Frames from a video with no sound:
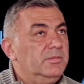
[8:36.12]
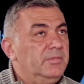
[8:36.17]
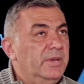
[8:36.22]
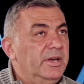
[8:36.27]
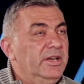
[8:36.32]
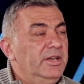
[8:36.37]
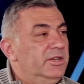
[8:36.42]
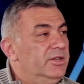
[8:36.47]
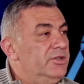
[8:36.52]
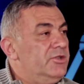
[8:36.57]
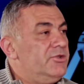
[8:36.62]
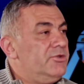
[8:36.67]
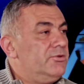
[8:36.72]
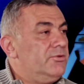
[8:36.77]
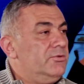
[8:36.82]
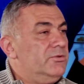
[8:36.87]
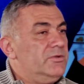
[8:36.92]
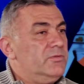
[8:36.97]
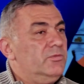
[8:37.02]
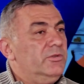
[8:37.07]
main
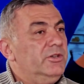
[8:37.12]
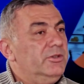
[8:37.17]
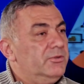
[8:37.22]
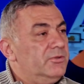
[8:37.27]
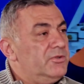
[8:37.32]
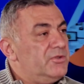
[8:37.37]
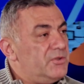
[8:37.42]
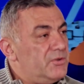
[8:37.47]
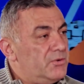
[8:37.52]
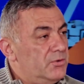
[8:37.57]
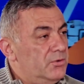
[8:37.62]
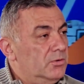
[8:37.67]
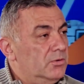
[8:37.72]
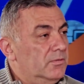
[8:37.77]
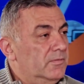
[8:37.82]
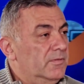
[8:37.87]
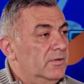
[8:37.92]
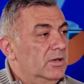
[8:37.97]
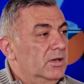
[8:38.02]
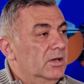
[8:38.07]
issues we need to
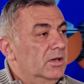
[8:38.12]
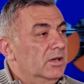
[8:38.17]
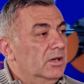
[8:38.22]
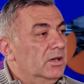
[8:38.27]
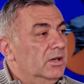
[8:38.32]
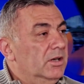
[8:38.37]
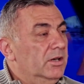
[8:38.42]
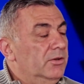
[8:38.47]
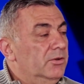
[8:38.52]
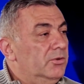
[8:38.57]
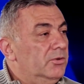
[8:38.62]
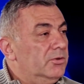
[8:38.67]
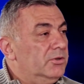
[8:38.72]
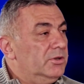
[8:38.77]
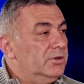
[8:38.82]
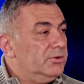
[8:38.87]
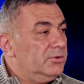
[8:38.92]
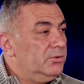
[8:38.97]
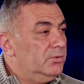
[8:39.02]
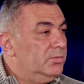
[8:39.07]
solve in
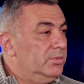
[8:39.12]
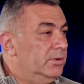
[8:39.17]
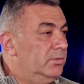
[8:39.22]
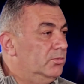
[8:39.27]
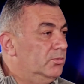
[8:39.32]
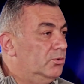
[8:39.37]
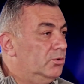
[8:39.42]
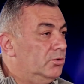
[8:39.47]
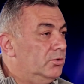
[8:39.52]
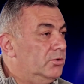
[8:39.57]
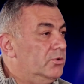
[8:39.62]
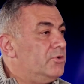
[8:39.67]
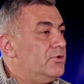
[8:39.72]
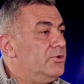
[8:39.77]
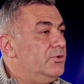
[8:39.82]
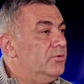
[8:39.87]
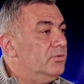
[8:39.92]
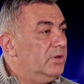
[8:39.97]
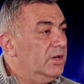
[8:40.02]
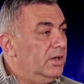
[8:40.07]
order to be more
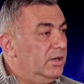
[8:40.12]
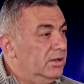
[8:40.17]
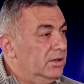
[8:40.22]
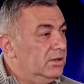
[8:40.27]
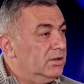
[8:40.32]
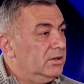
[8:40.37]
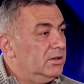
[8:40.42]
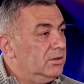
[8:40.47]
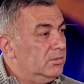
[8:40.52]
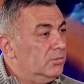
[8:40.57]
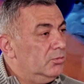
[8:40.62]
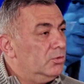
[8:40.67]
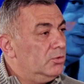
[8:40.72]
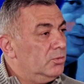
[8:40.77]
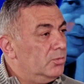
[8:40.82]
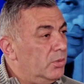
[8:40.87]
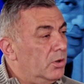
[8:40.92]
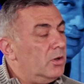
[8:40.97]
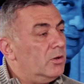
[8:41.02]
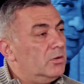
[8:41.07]
united and
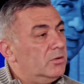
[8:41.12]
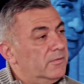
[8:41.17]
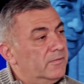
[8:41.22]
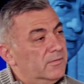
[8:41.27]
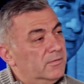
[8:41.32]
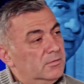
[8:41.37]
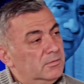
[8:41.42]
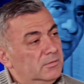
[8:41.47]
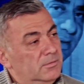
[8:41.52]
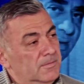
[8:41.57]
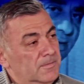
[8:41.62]
more powerful?